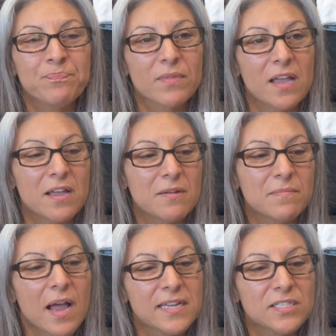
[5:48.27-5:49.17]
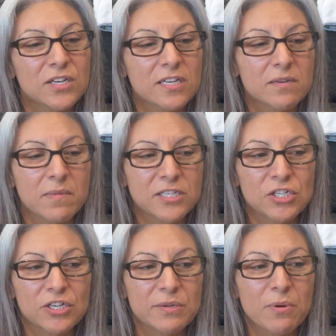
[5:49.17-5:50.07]
I started my
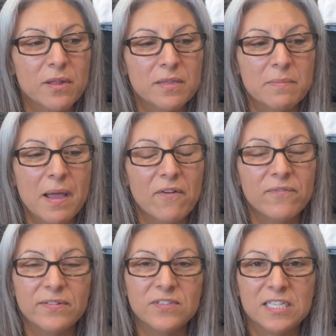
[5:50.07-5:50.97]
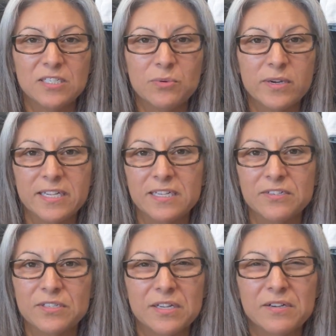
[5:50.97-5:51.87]
journey probably about 15, 20
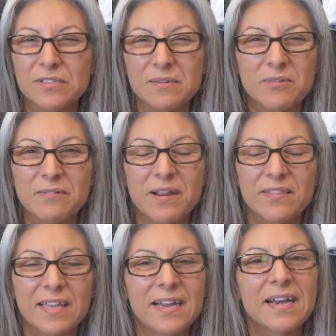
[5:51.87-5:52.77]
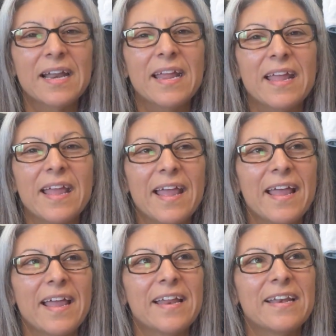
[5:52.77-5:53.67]
years ago, somewhere around there.
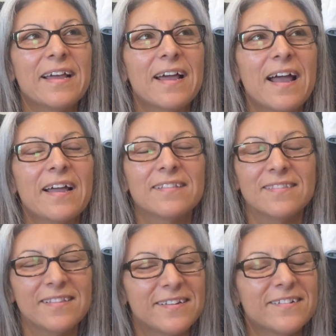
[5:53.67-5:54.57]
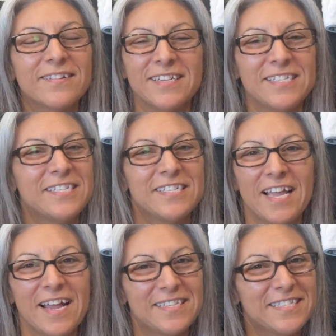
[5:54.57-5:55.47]
And I literally just
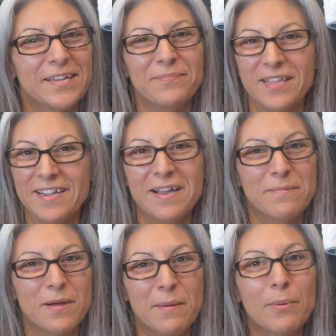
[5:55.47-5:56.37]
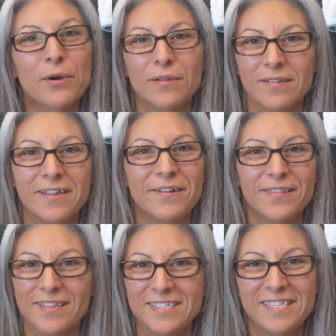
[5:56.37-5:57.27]
had something come up earlier
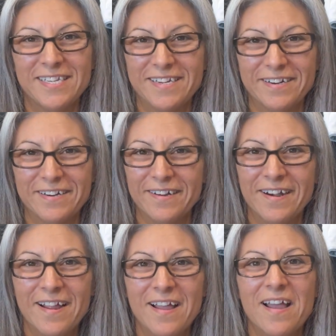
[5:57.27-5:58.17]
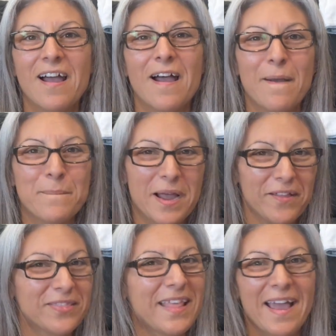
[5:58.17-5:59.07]
this year
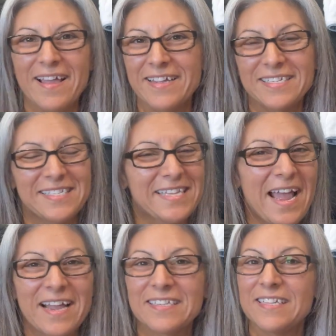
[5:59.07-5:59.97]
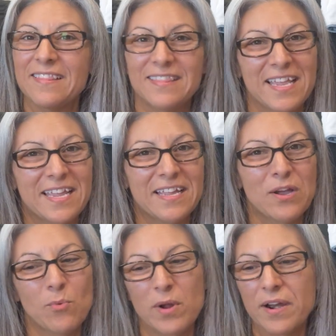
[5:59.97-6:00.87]
about that exact thing,
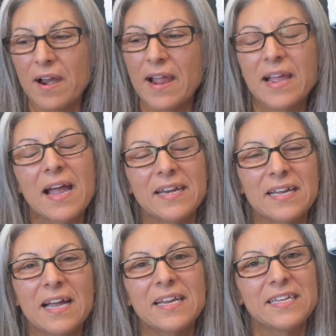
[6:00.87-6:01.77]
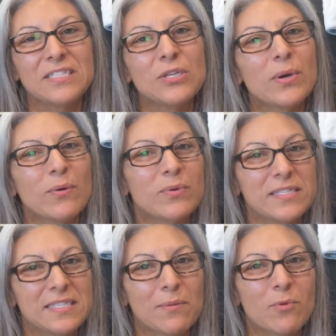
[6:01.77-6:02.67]
where I kind of got into it with
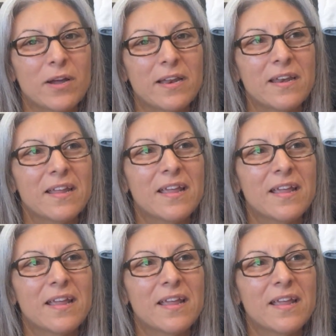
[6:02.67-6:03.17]
someone